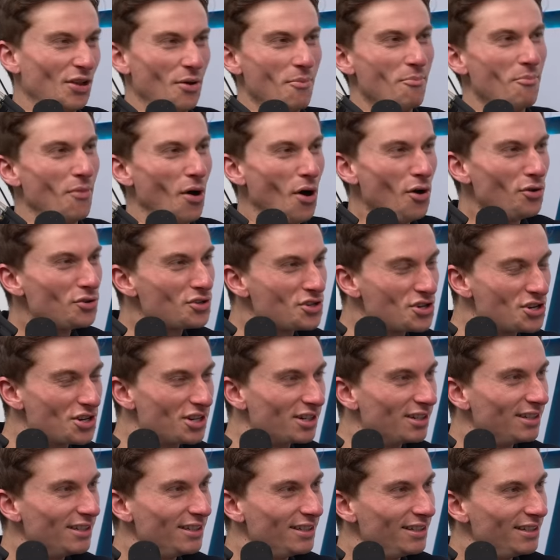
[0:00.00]
To she was mulch?
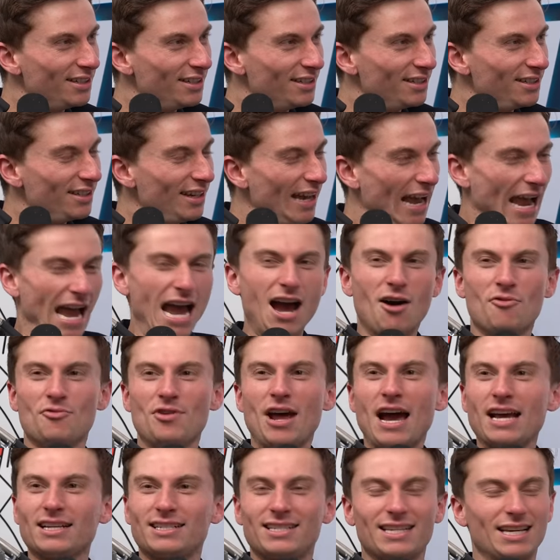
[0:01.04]
mulching. Yeah. Like, How
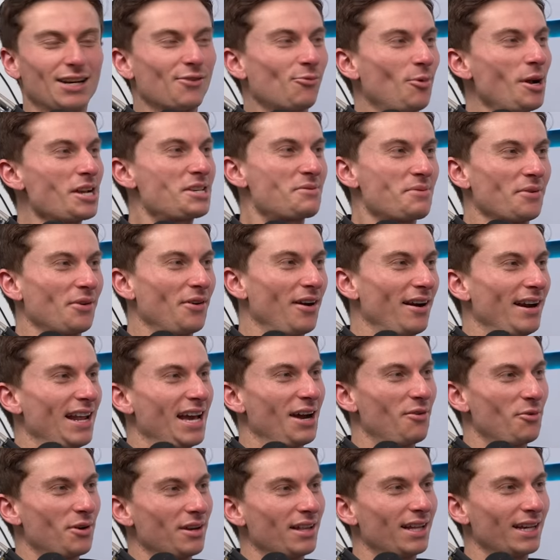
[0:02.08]
nice is it in Richmond right
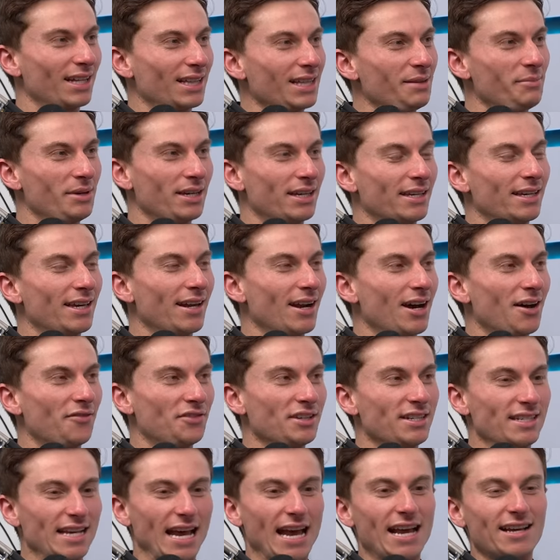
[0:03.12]
now? Where you're like, let me get off
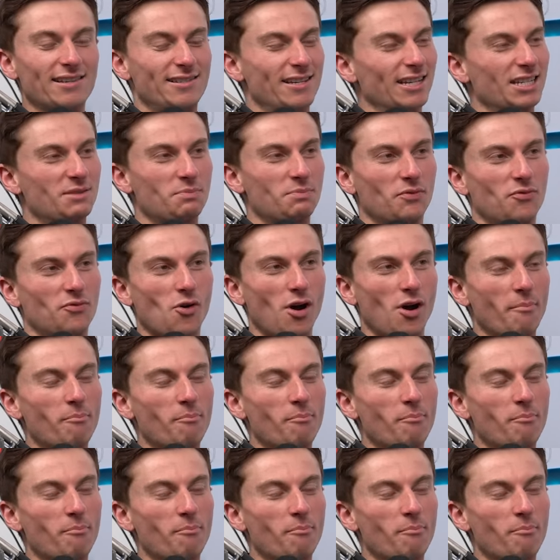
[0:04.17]
these Asics before I